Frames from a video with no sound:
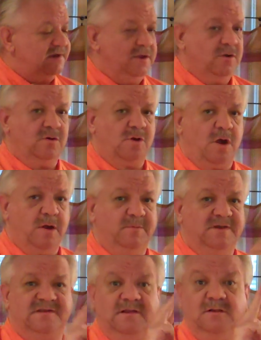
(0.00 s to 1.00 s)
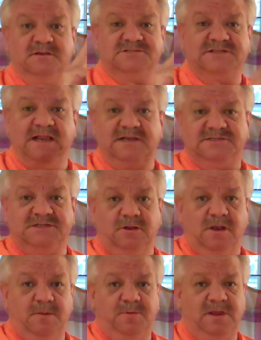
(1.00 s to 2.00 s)
steel, carbon steel, and stainless
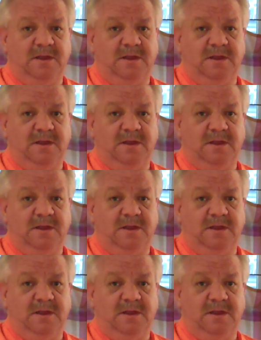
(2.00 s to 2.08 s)
steel up